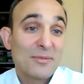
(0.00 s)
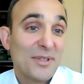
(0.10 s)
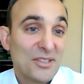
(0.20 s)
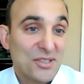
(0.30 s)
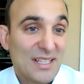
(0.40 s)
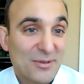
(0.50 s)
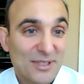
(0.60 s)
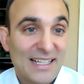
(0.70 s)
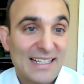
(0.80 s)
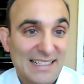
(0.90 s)
question that we're
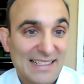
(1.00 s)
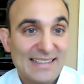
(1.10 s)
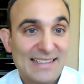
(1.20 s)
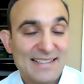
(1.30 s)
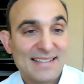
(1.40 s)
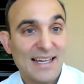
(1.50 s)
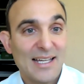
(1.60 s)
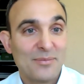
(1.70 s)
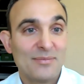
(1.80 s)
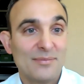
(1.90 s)
getting is,
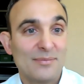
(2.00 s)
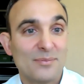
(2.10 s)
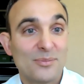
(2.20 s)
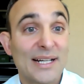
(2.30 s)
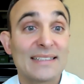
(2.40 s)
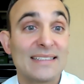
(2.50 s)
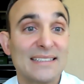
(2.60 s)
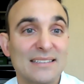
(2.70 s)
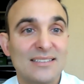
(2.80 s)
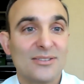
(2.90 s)
I'm
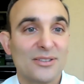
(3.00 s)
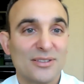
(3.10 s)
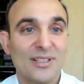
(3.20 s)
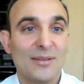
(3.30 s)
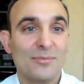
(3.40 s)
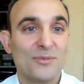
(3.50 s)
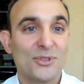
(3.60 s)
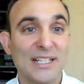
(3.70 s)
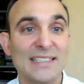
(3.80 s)
pregnant or I'm trying to